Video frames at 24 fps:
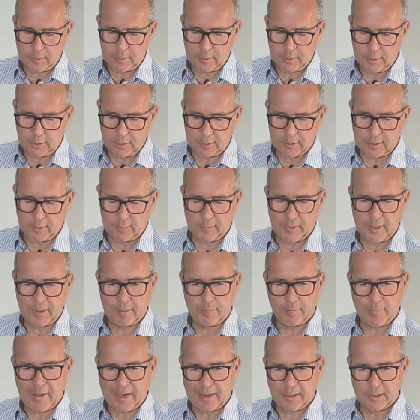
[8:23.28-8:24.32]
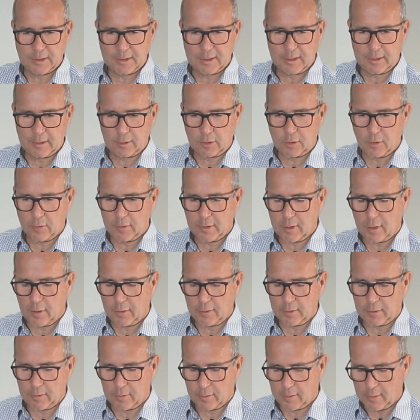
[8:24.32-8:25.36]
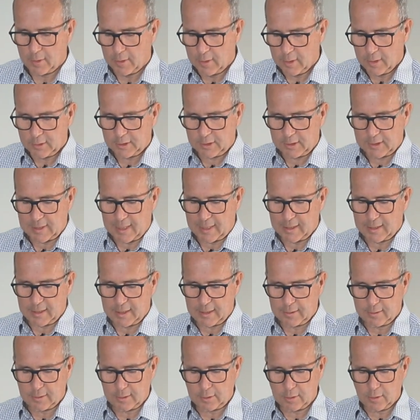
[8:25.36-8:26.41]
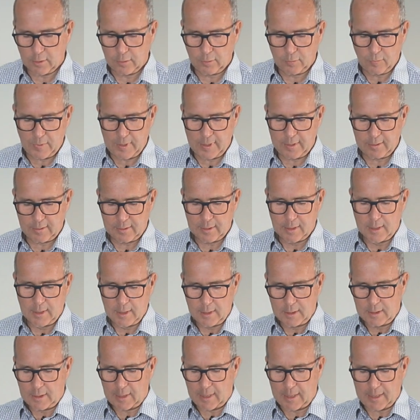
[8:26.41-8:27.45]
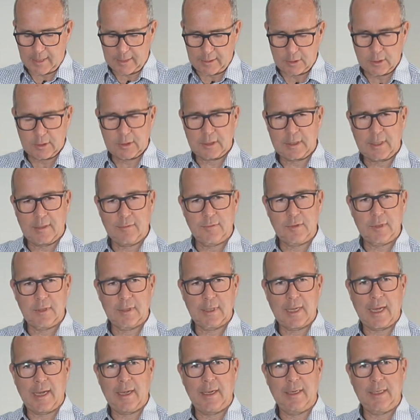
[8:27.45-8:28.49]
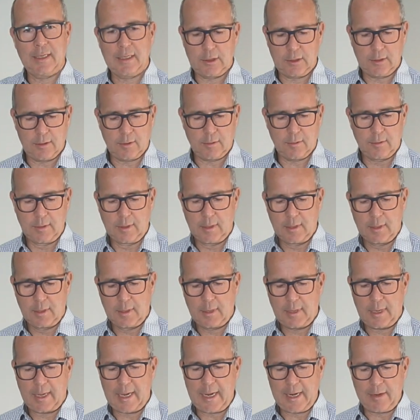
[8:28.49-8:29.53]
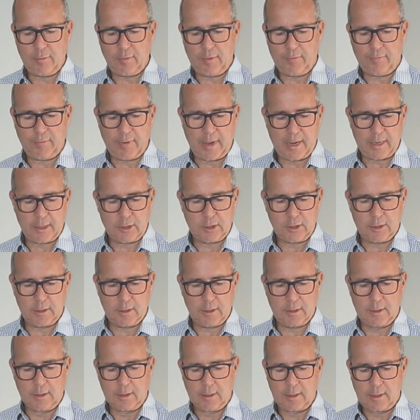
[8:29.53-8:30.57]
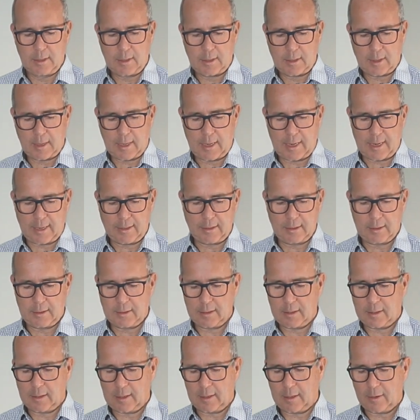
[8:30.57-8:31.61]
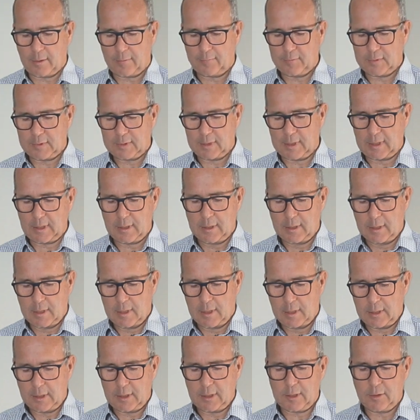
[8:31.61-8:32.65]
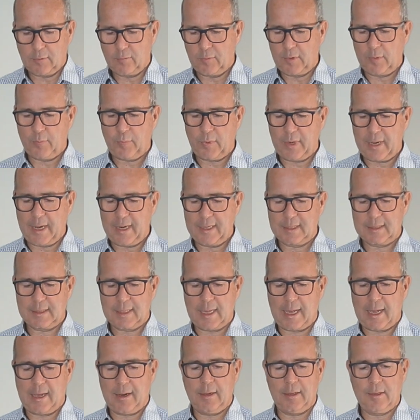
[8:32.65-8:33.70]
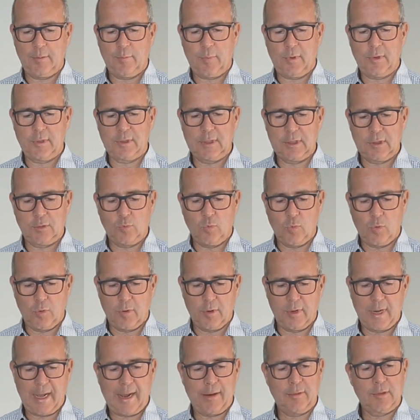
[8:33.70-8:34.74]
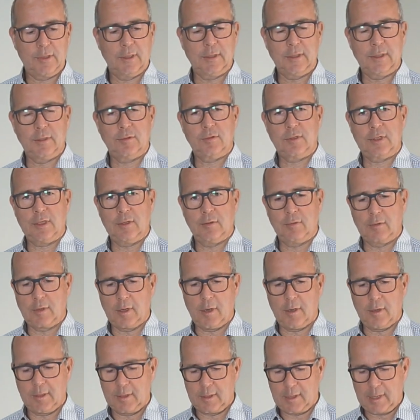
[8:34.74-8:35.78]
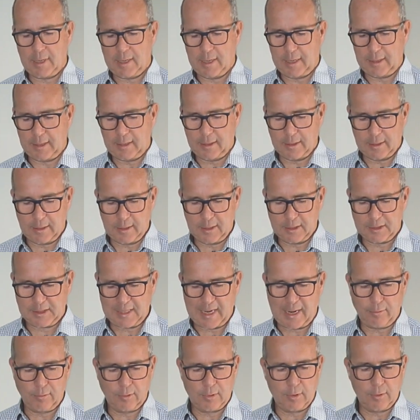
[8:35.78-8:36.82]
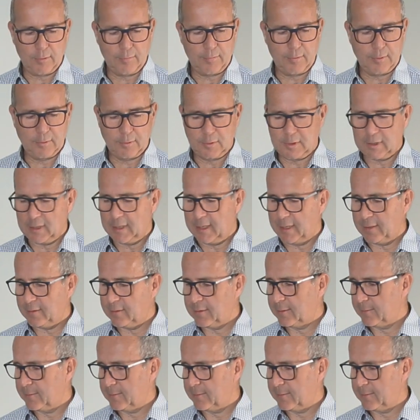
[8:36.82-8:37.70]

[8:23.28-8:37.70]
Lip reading: usually be balancing the gun on or steadying the gun with, and it just gives you that additional heat reflection, and obviously you can replace that at the point it's worn out and you've still got a sound glove underneath.